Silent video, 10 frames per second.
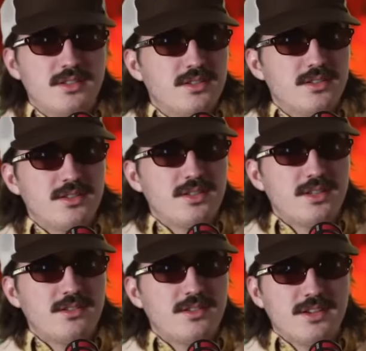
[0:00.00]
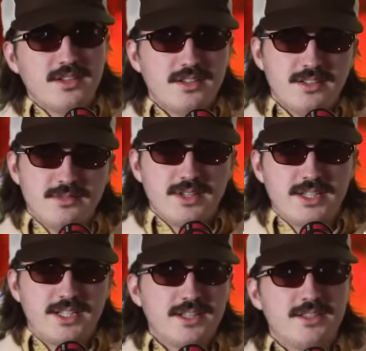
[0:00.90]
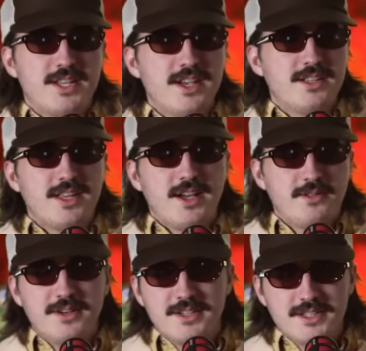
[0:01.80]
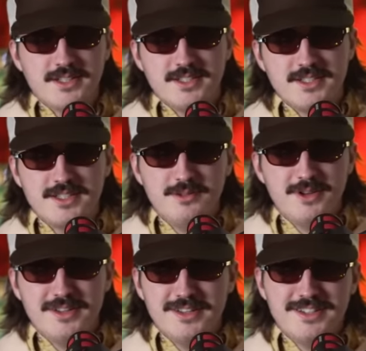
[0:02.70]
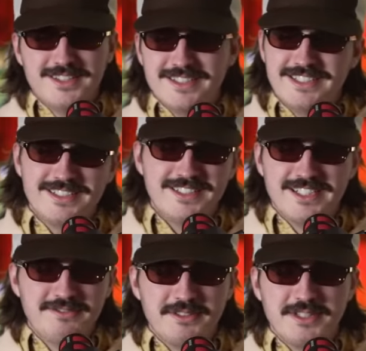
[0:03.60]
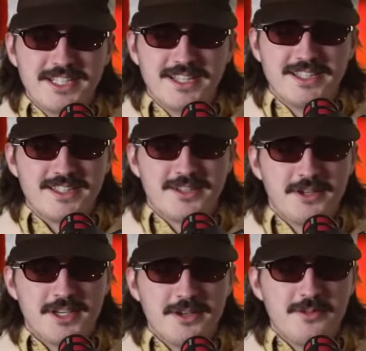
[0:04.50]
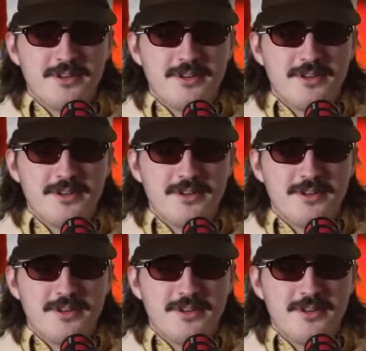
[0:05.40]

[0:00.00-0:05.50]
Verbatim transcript: real. Get, real. Get real. My kids hate that one. Yeah, that one stinks. I didn't even really like the cookie one we